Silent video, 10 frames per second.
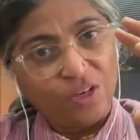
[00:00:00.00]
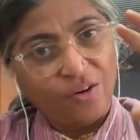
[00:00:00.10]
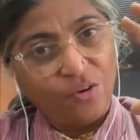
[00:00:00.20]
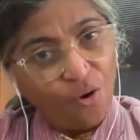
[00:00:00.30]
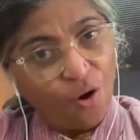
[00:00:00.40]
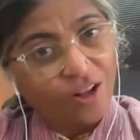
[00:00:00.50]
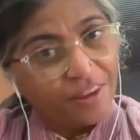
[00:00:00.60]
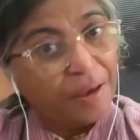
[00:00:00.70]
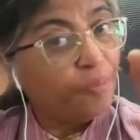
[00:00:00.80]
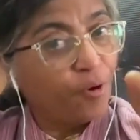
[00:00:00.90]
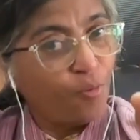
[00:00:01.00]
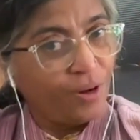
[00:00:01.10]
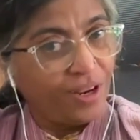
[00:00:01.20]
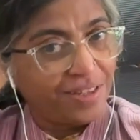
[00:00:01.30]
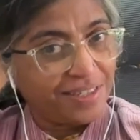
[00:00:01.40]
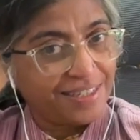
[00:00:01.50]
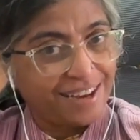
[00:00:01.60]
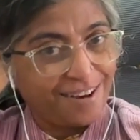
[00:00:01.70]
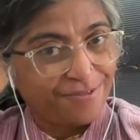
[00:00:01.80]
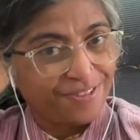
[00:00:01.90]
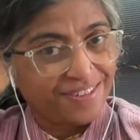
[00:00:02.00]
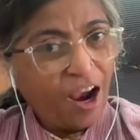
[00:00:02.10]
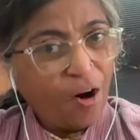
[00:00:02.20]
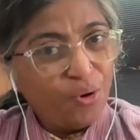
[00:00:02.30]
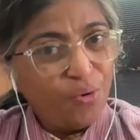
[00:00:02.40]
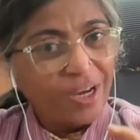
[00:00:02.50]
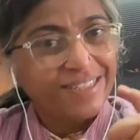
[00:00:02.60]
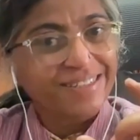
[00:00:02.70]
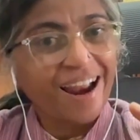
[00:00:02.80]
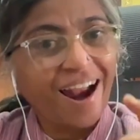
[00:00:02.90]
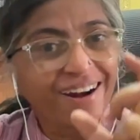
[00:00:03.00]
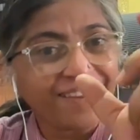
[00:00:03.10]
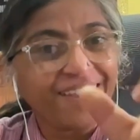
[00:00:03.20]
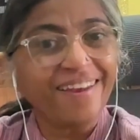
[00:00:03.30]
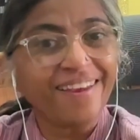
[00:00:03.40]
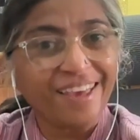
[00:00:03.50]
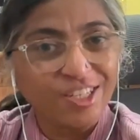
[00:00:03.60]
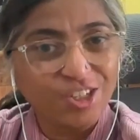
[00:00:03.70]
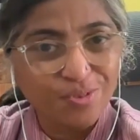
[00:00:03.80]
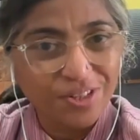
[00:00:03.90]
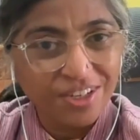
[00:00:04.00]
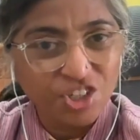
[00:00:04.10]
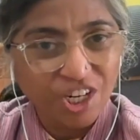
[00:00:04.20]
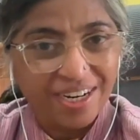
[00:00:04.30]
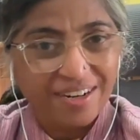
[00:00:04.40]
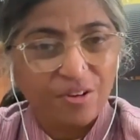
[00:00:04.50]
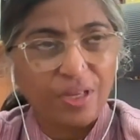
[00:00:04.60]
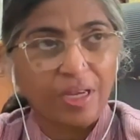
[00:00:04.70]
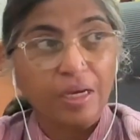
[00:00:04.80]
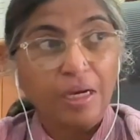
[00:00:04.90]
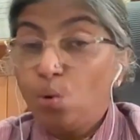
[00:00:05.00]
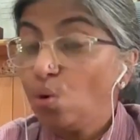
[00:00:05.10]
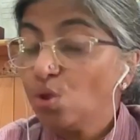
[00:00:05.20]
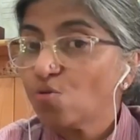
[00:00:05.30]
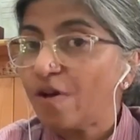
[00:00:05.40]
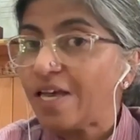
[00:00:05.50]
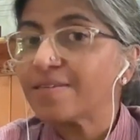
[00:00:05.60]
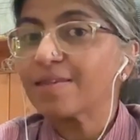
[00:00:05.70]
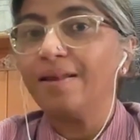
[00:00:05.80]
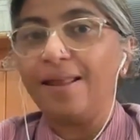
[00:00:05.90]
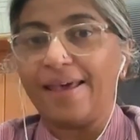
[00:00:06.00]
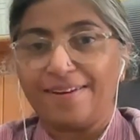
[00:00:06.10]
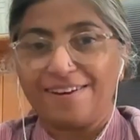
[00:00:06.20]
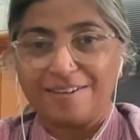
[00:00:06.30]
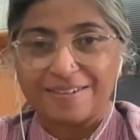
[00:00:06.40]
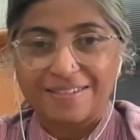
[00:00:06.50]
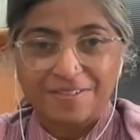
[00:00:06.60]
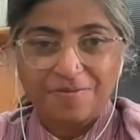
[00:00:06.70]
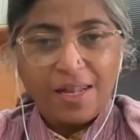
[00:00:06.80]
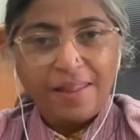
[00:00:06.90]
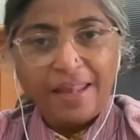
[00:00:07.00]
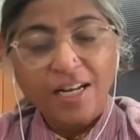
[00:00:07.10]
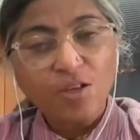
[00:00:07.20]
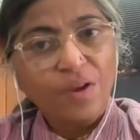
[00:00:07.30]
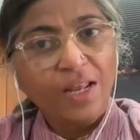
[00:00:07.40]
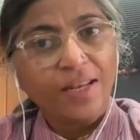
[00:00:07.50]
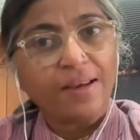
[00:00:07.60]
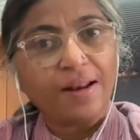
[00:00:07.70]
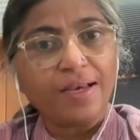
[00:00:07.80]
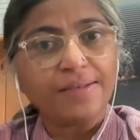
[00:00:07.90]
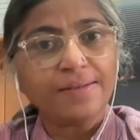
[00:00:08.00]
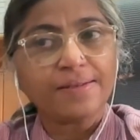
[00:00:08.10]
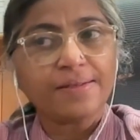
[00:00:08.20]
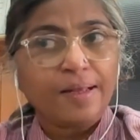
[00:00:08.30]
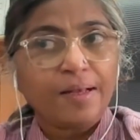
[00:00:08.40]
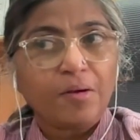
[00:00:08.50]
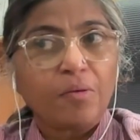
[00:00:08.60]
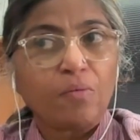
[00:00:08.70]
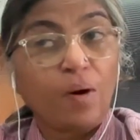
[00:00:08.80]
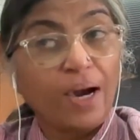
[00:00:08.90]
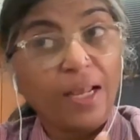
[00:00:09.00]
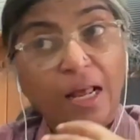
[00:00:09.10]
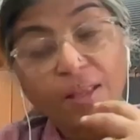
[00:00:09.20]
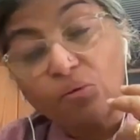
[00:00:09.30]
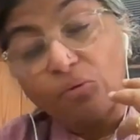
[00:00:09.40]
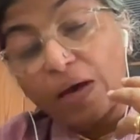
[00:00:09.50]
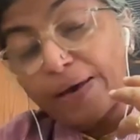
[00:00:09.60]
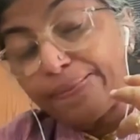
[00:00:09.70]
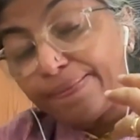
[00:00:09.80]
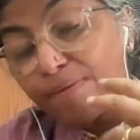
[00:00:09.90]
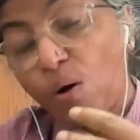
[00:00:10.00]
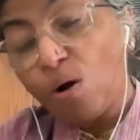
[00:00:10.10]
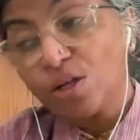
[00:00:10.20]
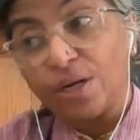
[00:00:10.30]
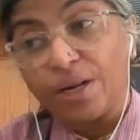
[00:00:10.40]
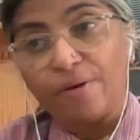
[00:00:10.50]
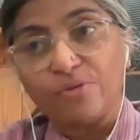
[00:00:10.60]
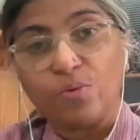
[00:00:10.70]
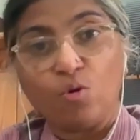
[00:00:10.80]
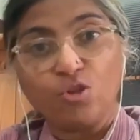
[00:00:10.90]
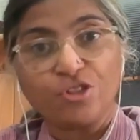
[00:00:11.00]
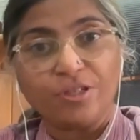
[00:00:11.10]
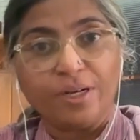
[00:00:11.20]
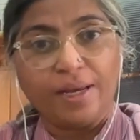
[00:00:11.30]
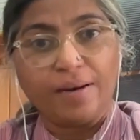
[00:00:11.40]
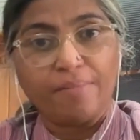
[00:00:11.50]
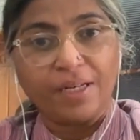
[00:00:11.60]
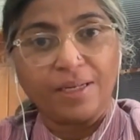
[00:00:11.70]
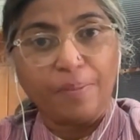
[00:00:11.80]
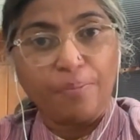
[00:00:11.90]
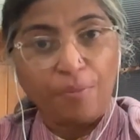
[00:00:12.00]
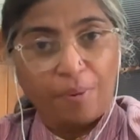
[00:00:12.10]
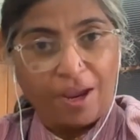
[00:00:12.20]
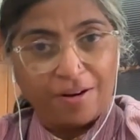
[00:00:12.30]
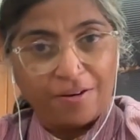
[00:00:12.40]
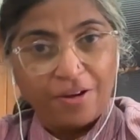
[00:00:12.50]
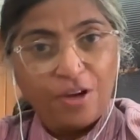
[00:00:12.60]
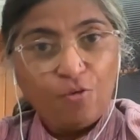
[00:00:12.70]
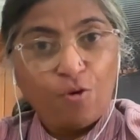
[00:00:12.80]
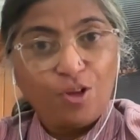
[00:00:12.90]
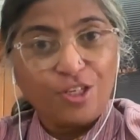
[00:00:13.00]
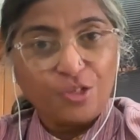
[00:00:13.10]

those are not the appropriate stuff. How do I start then engaging with the child in that? Those were skill areas. And that is when I realized while I thought that I was emotionally and mentally prepared for